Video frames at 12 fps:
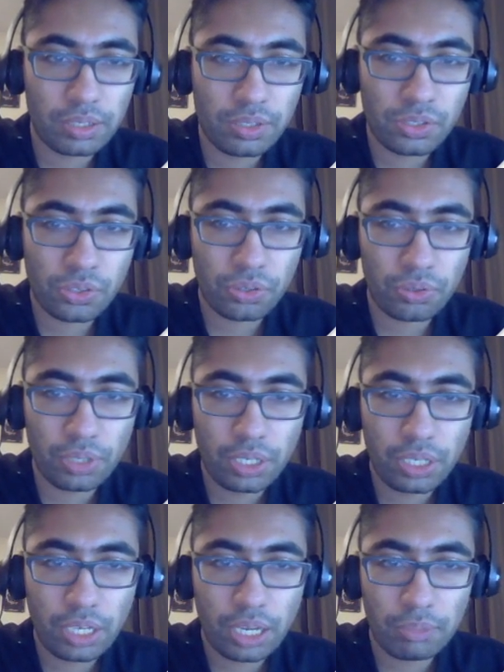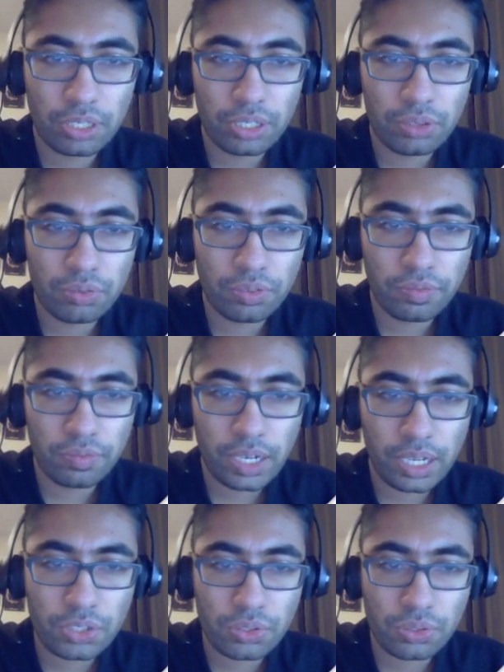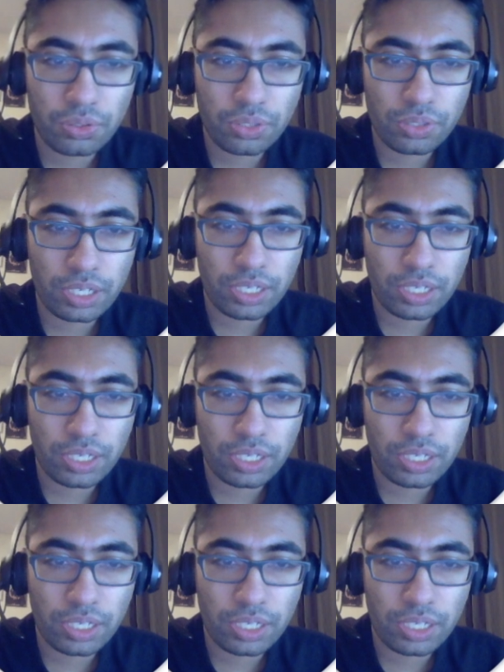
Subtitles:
So I'm looking through the financials and